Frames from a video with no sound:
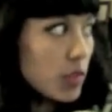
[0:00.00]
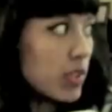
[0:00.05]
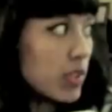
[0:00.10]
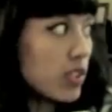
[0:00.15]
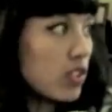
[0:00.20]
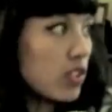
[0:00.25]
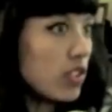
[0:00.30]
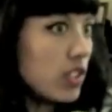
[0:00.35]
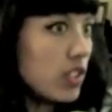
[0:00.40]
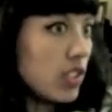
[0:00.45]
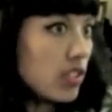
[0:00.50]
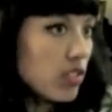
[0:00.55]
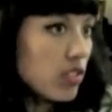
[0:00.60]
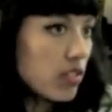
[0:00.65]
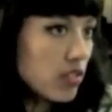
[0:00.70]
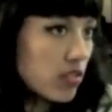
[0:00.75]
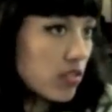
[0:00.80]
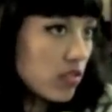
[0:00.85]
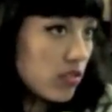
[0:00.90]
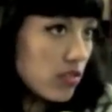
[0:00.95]
Oh my
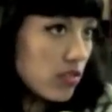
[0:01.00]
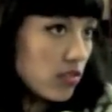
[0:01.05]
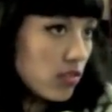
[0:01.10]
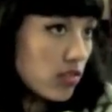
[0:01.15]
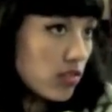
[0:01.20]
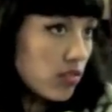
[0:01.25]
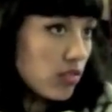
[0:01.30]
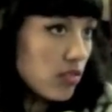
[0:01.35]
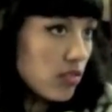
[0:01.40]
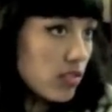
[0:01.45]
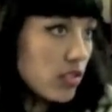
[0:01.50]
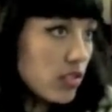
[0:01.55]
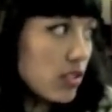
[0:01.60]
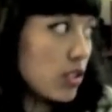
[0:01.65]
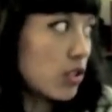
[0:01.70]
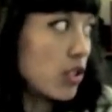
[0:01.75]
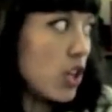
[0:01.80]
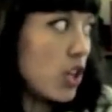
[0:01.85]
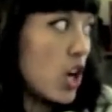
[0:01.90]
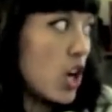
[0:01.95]
god.
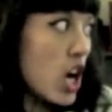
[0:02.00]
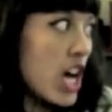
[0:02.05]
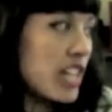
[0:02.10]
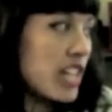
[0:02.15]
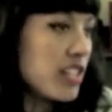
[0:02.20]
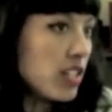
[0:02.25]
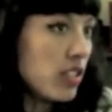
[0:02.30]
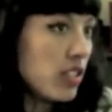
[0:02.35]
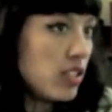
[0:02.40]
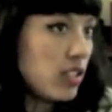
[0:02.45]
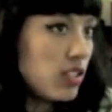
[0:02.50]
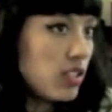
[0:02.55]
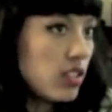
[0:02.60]
Oh god.